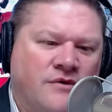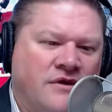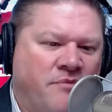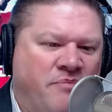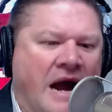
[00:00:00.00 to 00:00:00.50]

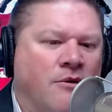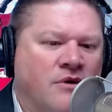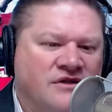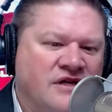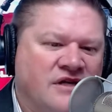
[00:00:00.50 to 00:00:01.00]
the
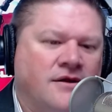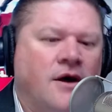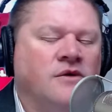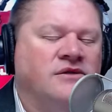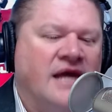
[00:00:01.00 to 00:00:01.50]
power is in
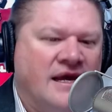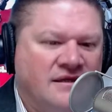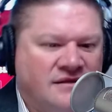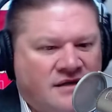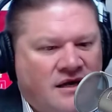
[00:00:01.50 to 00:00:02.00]
those
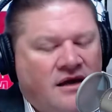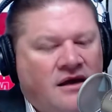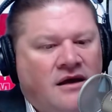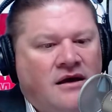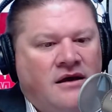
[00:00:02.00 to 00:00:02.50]
hands,
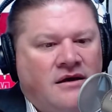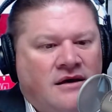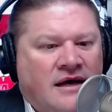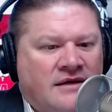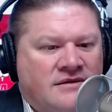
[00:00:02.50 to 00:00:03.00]

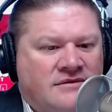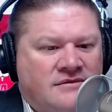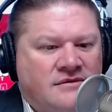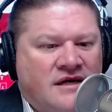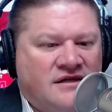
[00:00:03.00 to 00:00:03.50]
it
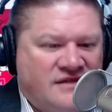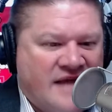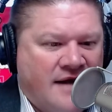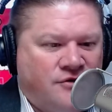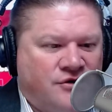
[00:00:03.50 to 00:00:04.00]
is
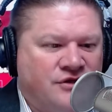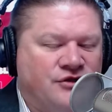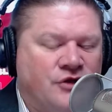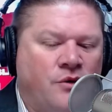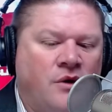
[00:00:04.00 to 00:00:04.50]
dangerous.
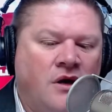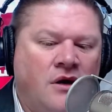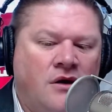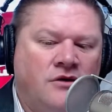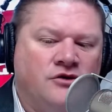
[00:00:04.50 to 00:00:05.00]
So
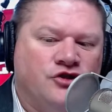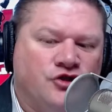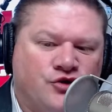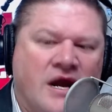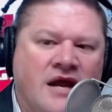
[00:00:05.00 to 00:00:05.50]

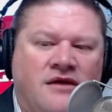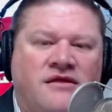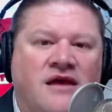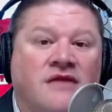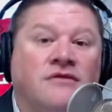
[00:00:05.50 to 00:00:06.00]

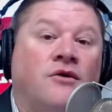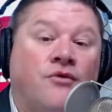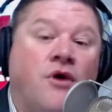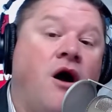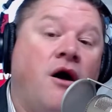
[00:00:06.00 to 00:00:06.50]
strength in the
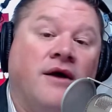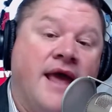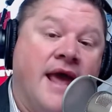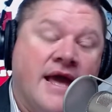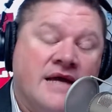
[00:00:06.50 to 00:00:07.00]
wrong
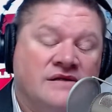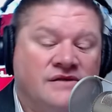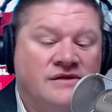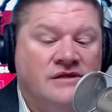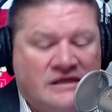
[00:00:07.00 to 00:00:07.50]

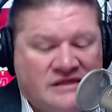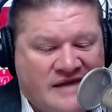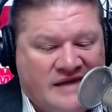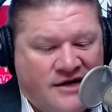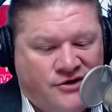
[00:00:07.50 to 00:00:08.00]
hands is
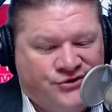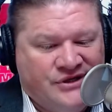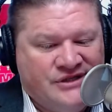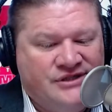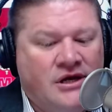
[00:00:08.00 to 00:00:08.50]

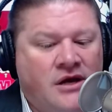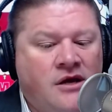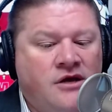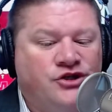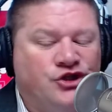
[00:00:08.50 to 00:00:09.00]
dangerous.
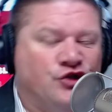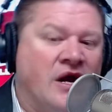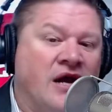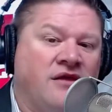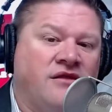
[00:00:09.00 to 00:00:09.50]

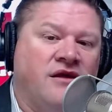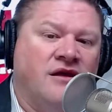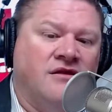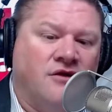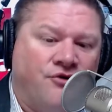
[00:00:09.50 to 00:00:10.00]
Strength
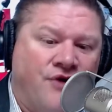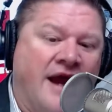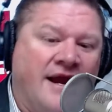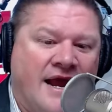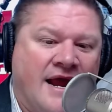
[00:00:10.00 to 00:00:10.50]
in the
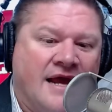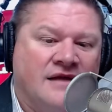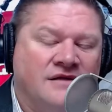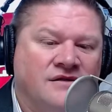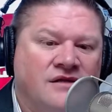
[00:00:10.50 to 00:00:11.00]
right
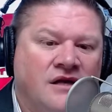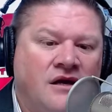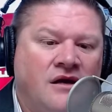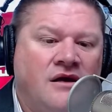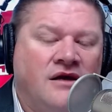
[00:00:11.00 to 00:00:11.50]
hands
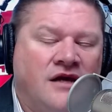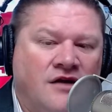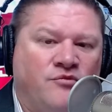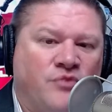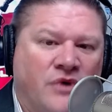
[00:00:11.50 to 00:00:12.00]

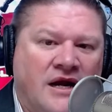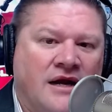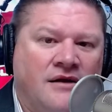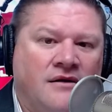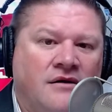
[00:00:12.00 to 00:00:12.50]
can
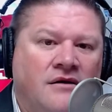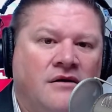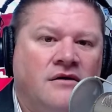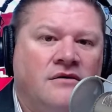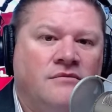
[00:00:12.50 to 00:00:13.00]
bring
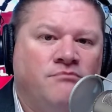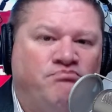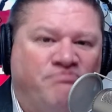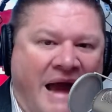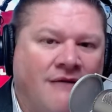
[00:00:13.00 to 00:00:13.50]

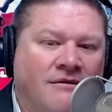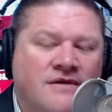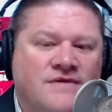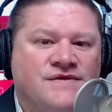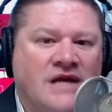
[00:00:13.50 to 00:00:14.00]

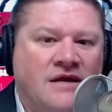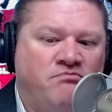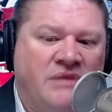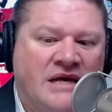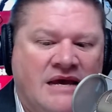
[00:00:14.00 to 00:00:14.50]
balance
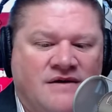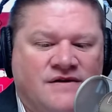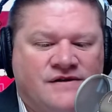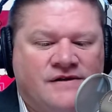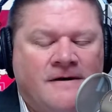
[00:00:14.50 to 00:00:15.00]
and
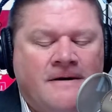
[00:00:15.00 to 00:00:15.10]
peace.